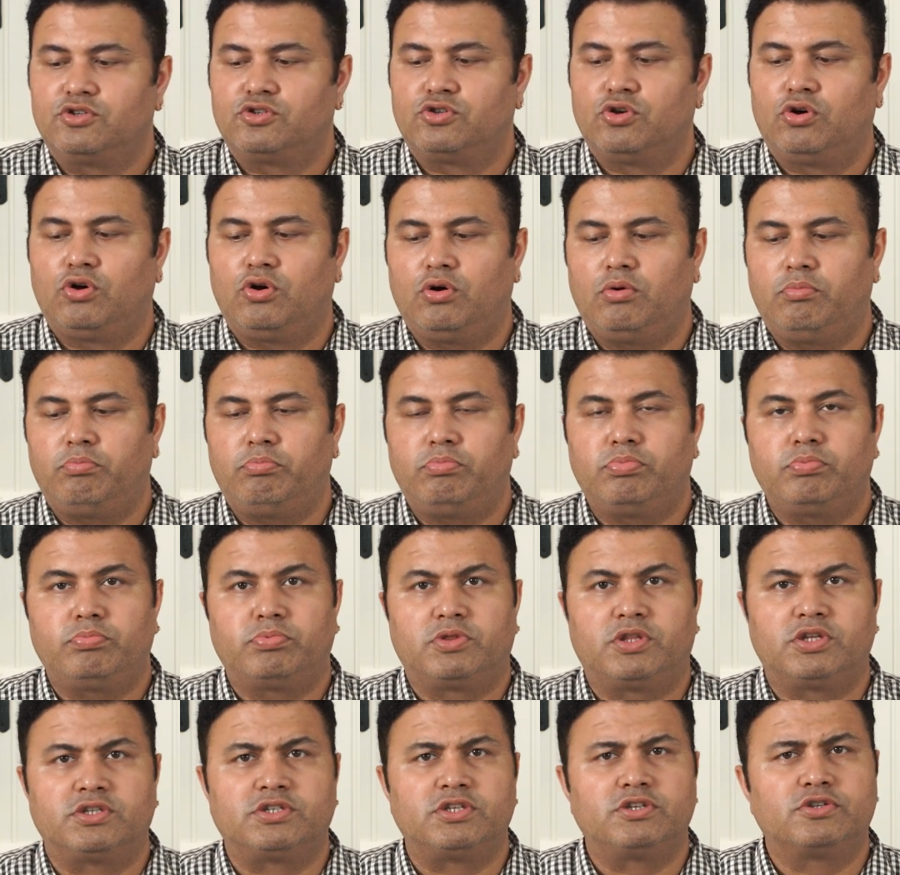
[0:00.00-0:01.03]
So
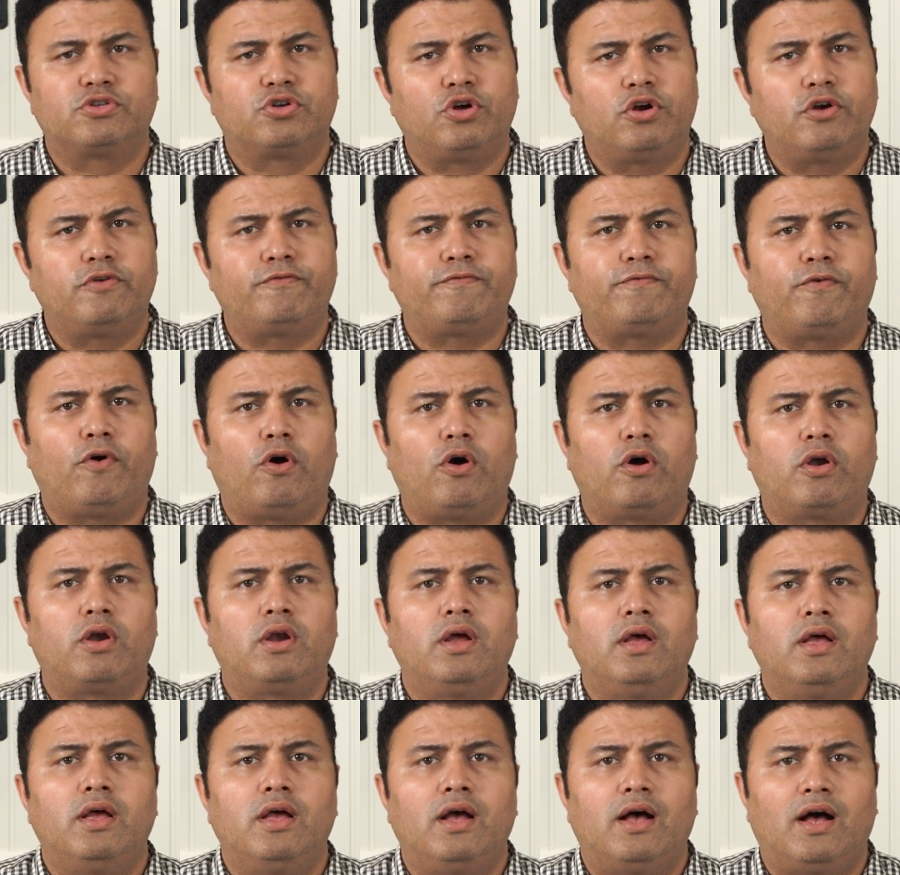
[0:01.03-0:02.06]
this is good
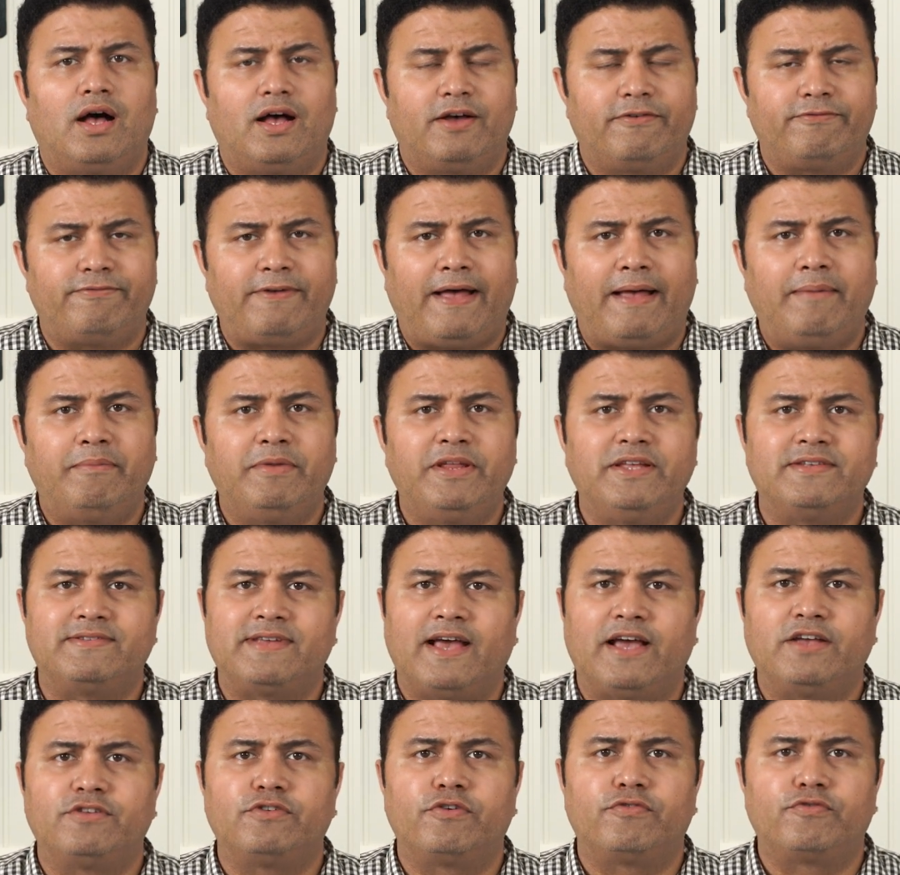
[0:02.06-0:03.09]
for a family
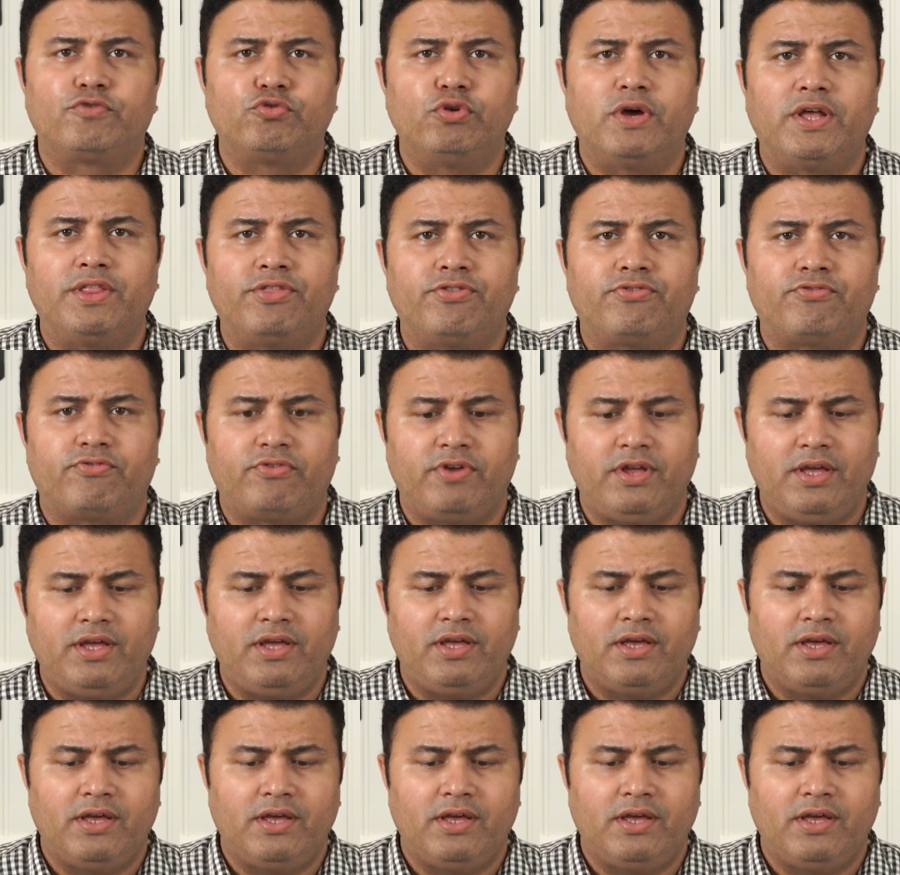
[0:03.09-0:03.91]
size of 2 and 3,